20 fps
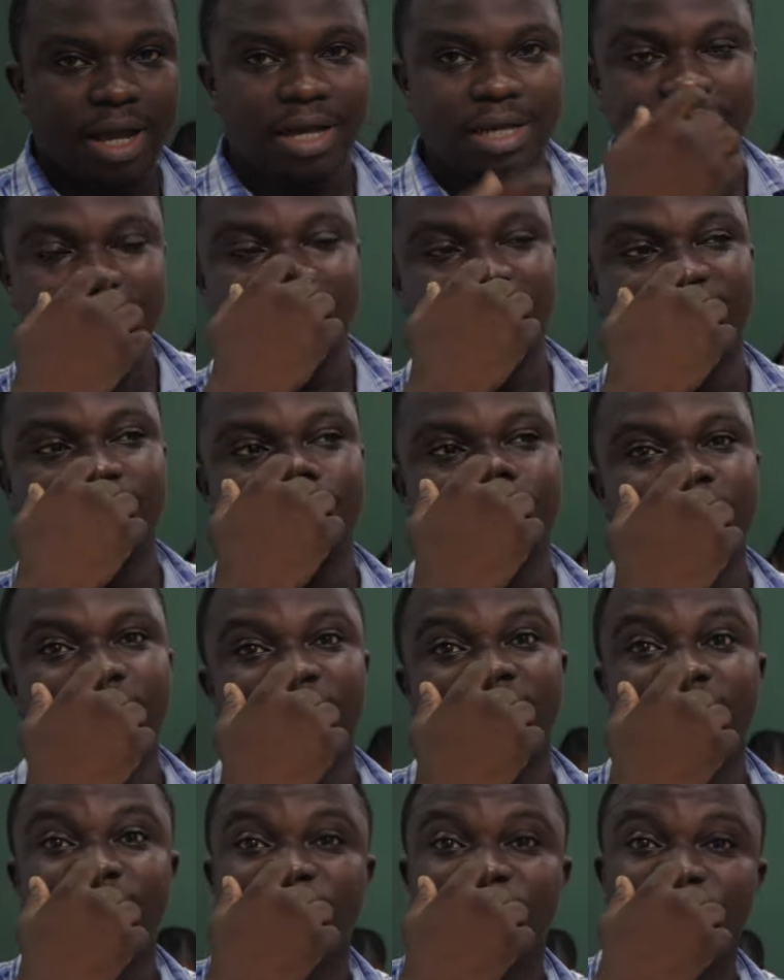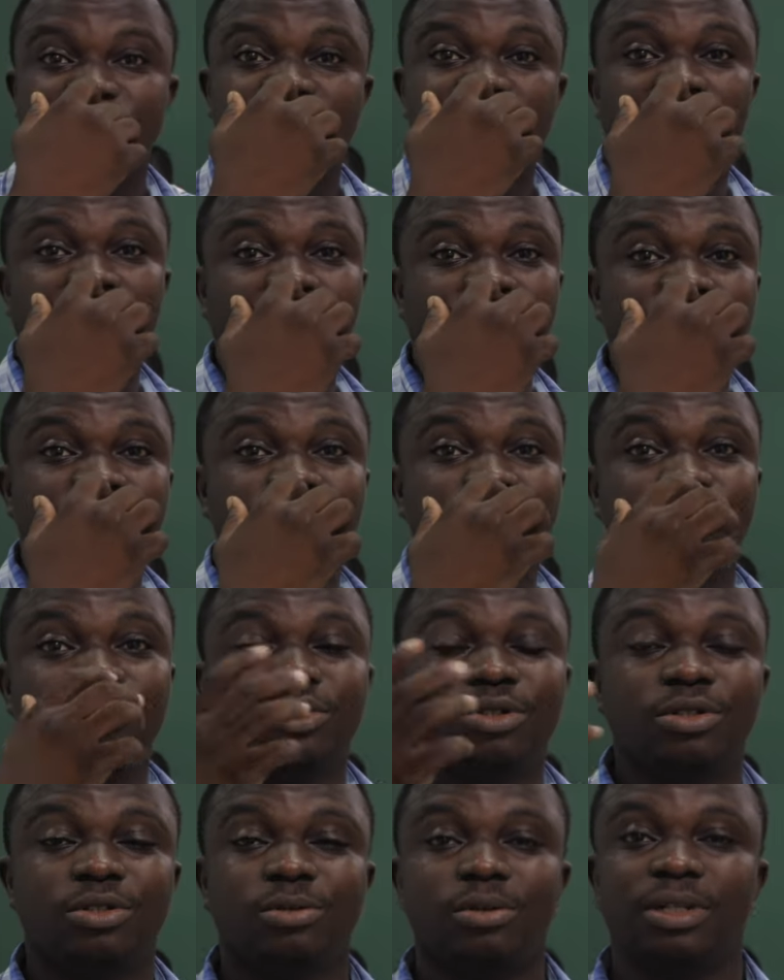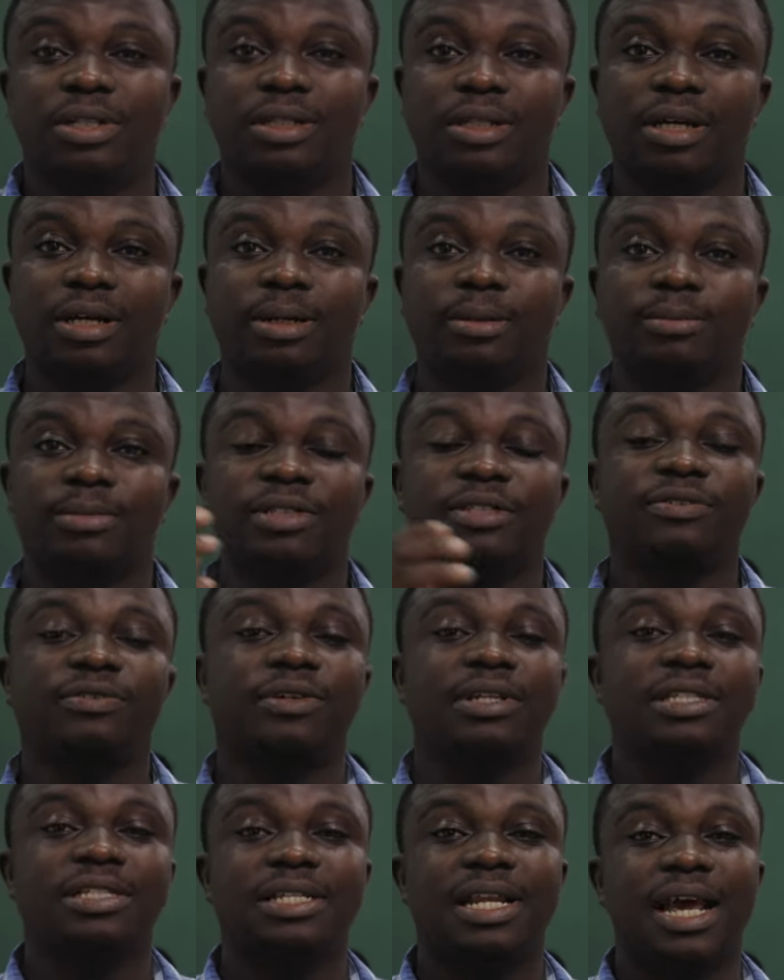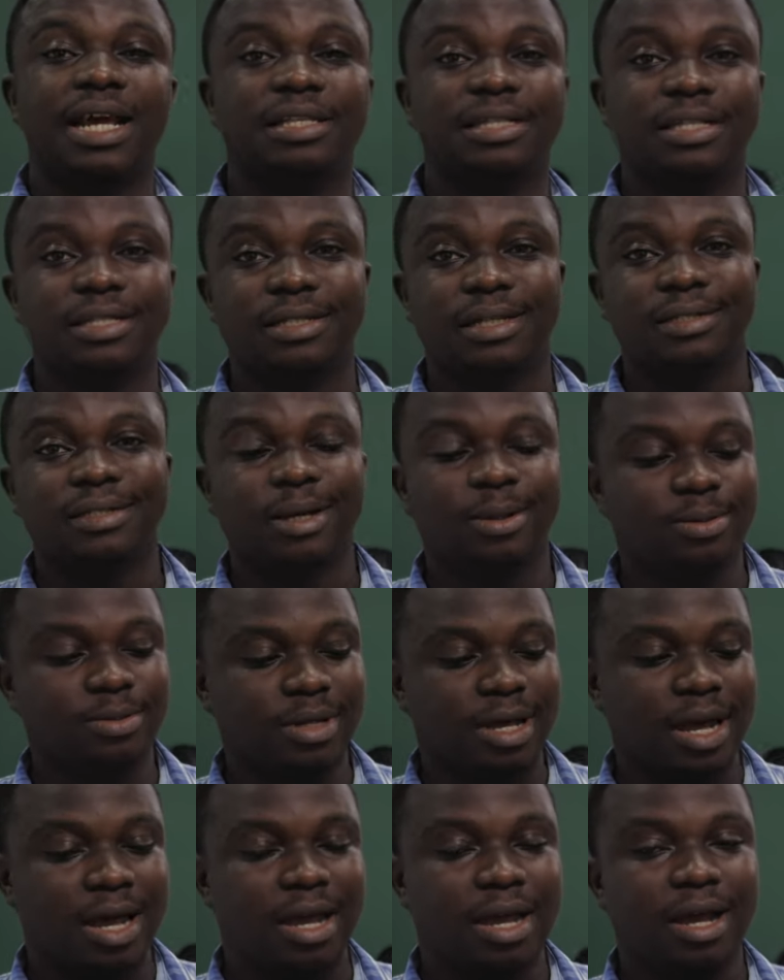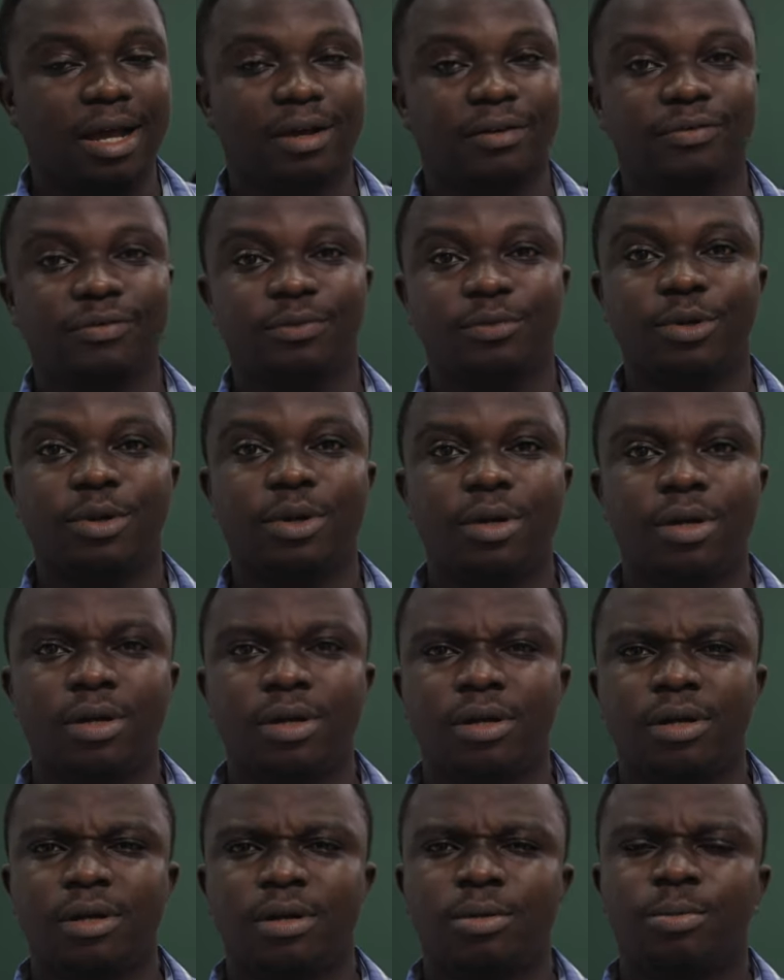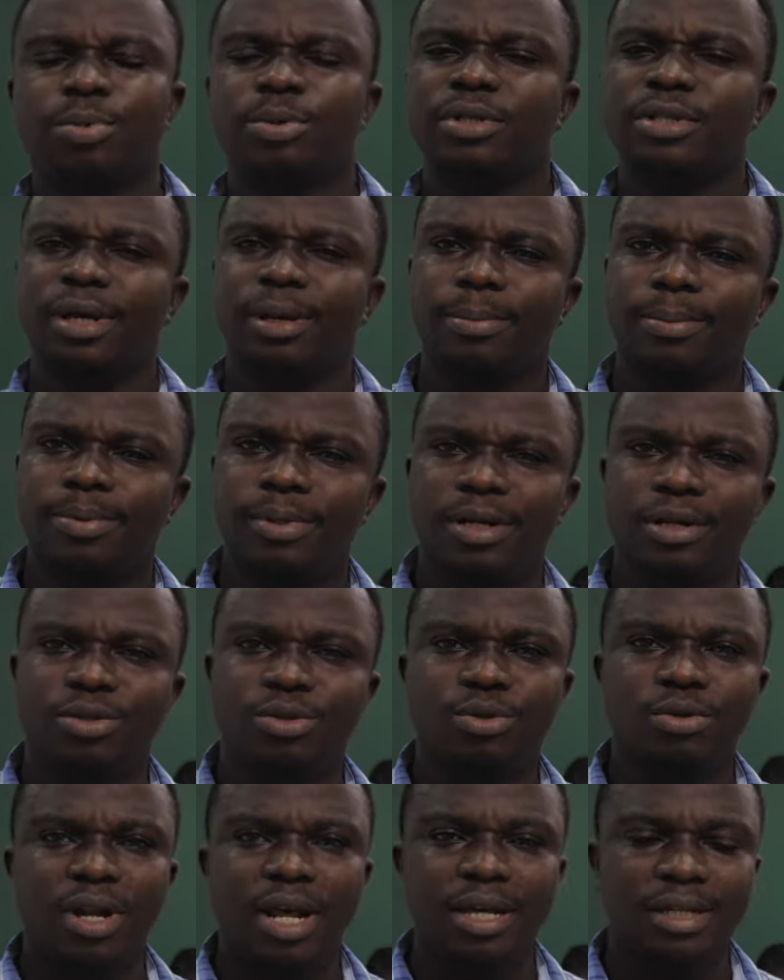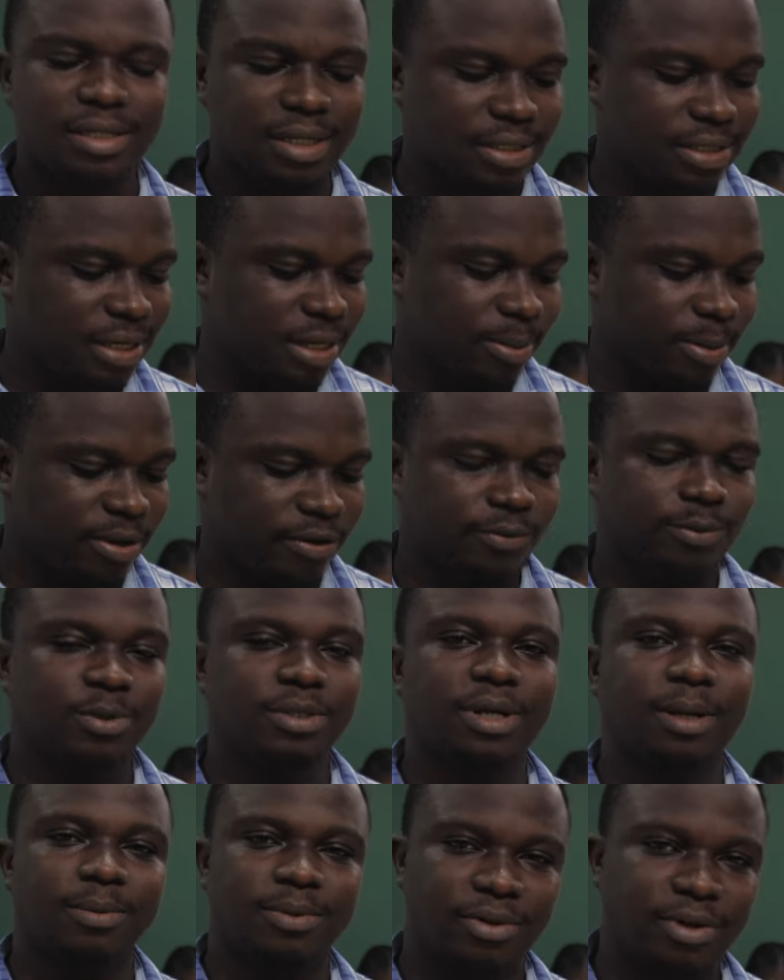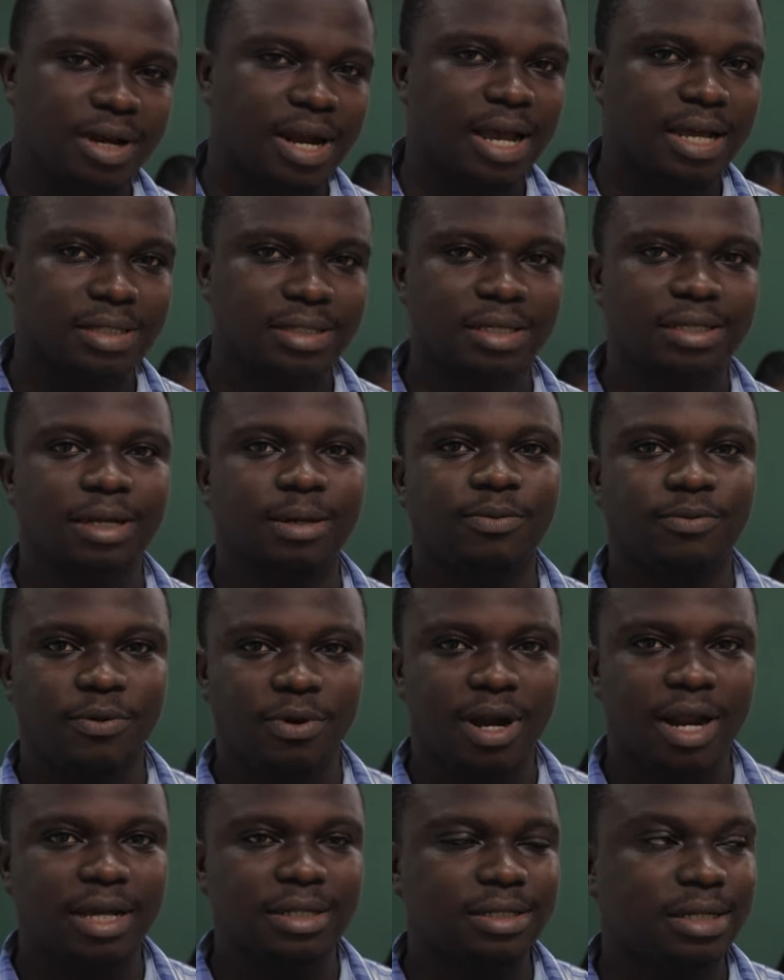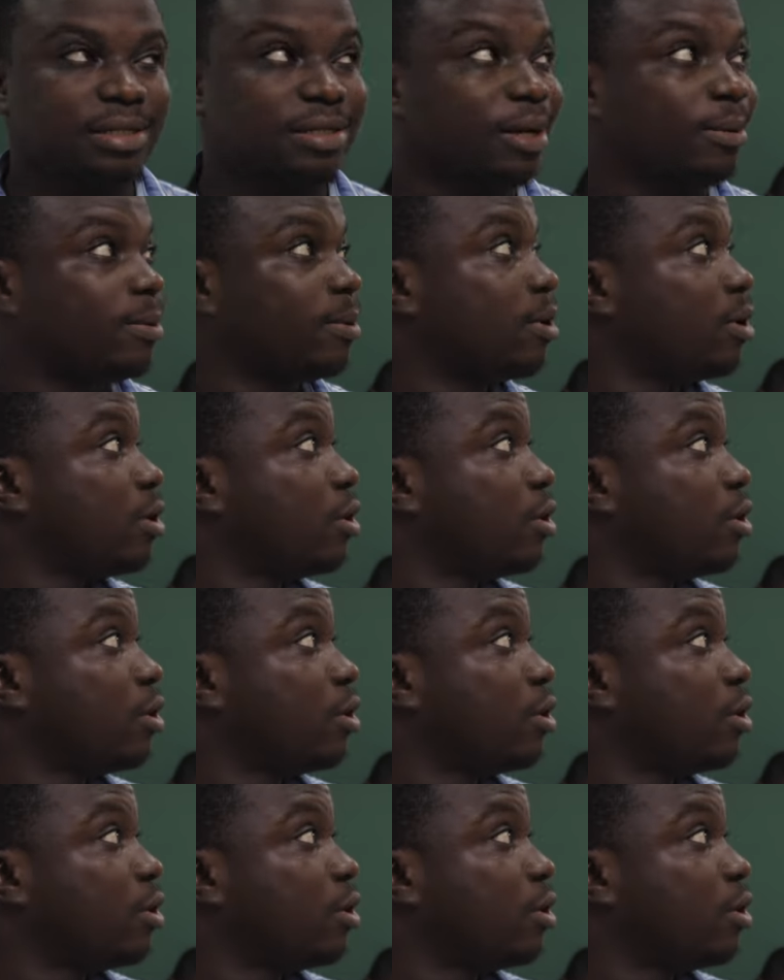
guys i've been teaching you how to shoot with um, different lighting setups i have put up the two light setup i've put up three light setup four light setup